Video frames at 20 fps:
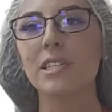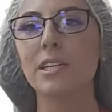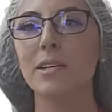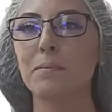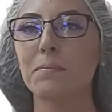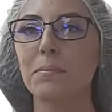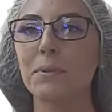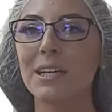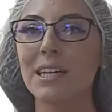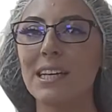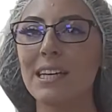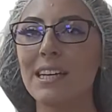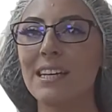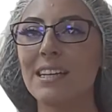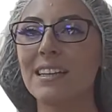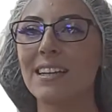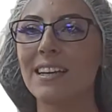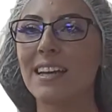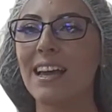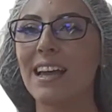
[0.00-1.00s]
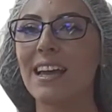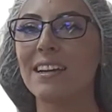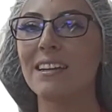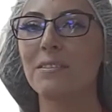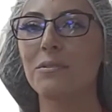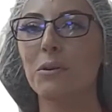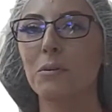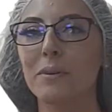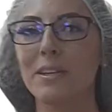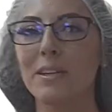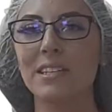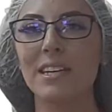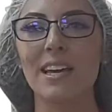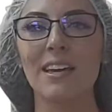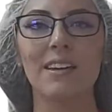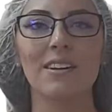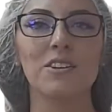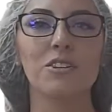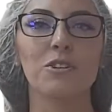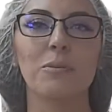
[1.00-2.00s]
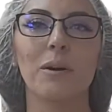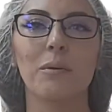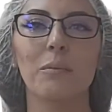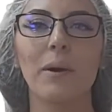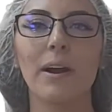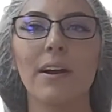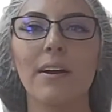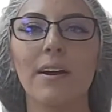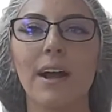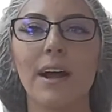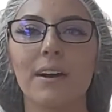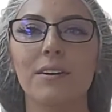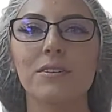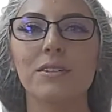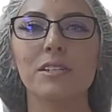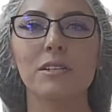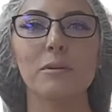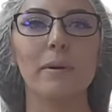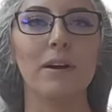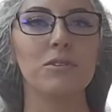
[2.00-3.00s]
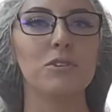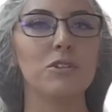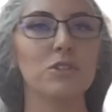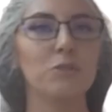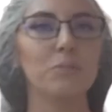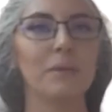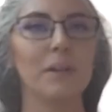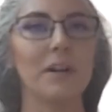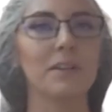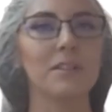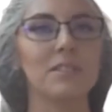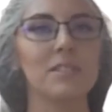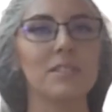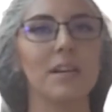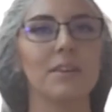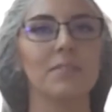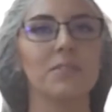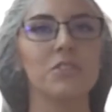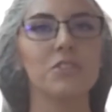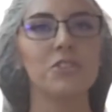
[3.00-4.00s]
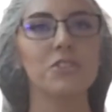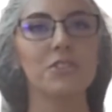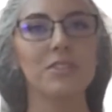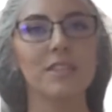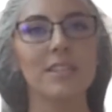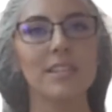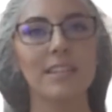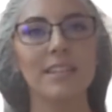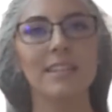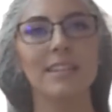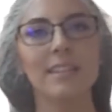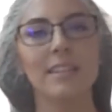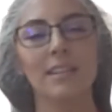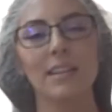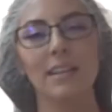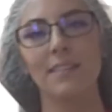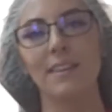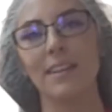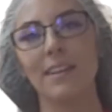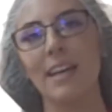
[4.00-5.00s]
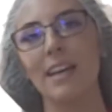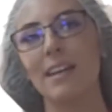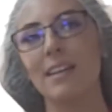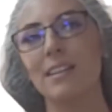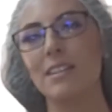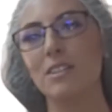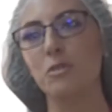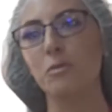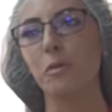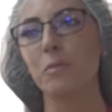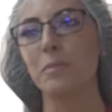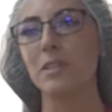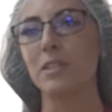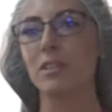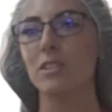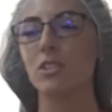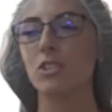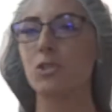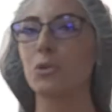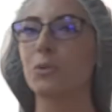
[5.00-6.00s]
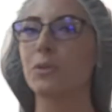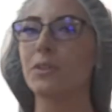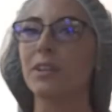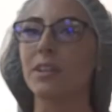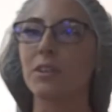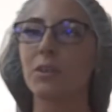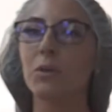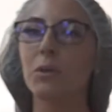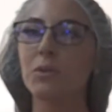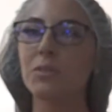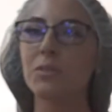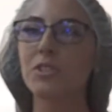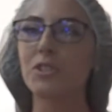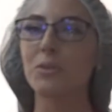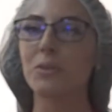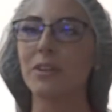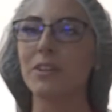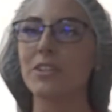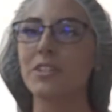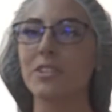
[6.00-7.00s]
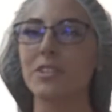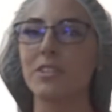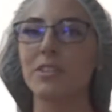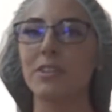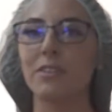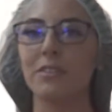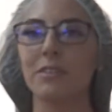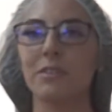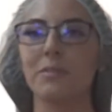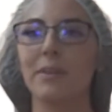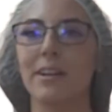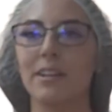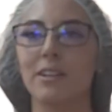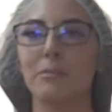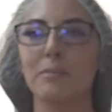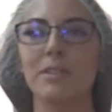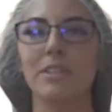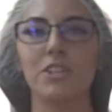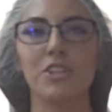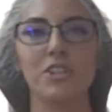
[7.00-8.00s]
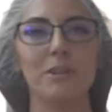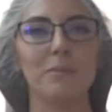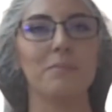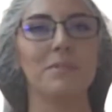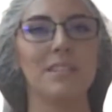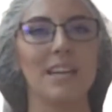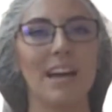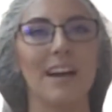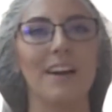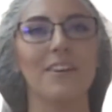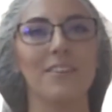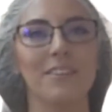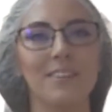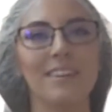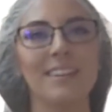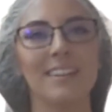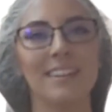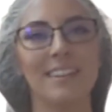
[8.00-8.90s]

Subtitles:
complete, the candy will be taken to our warehouse about 2 blocks down the street, and the candies will be stored in cold storage until they're ready to be shipped out.